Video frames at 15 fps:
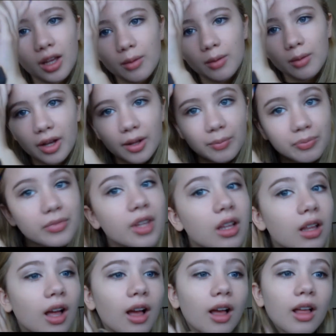But,
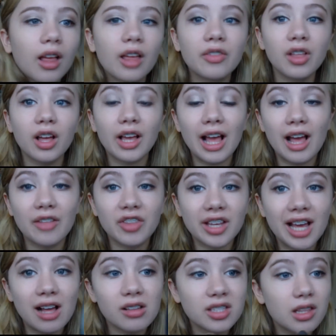and the
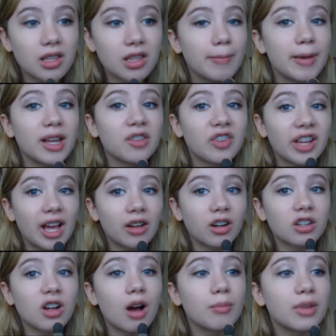gals at the Benefit counter
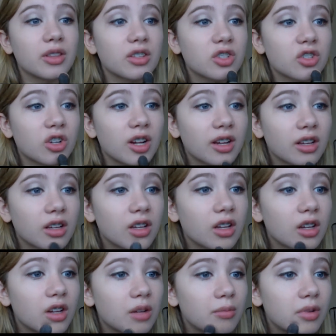taught me this trick.
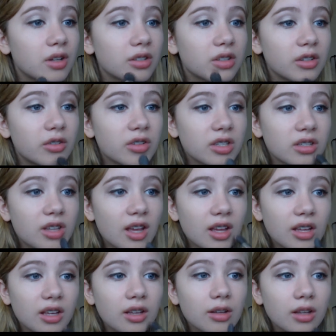But, so you just take
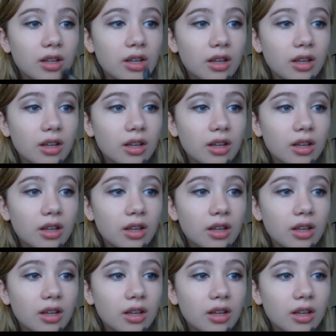it